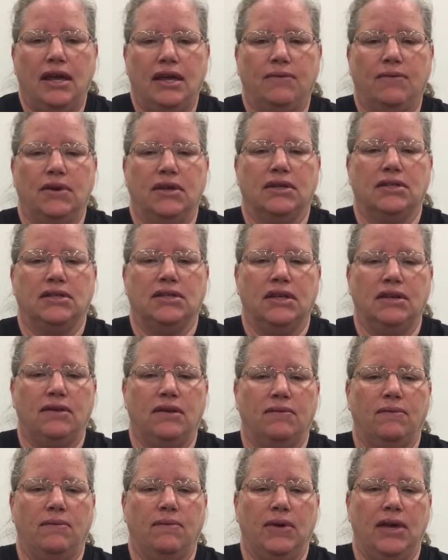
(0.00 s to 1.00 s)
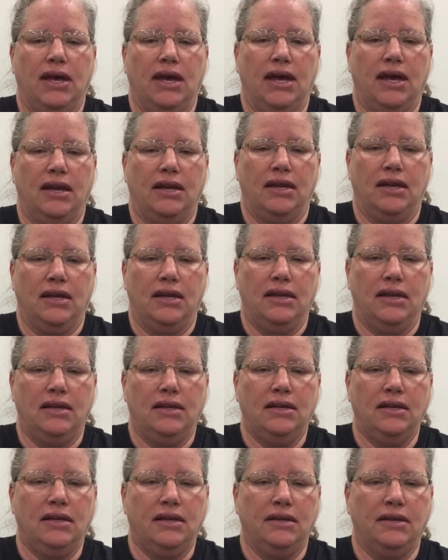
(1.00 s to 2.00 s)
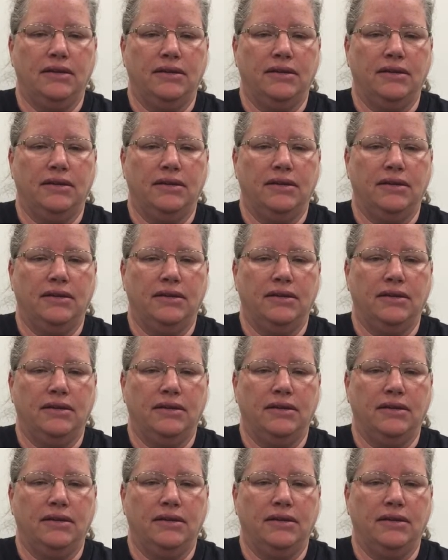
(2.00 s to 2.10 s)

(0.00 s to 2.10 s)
And we can see that when we add it in,